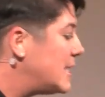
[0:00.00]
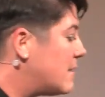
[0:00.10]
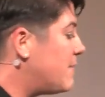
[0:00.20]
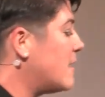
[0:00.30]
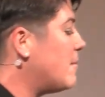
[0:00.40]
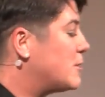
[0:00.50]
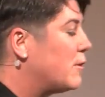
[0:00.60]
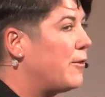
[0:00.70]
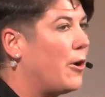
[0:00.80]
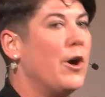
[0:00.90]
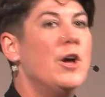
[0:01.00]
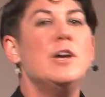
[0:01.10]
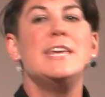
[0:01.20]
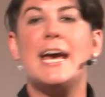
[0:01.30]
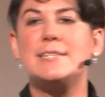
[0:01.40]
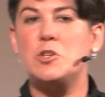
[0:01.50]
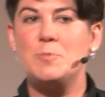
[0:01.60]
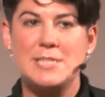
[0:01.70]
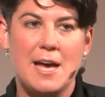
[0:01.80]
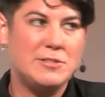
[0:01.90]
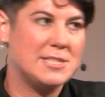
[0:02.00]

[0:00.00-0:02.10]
is the fundamental flaw. Yes, humans have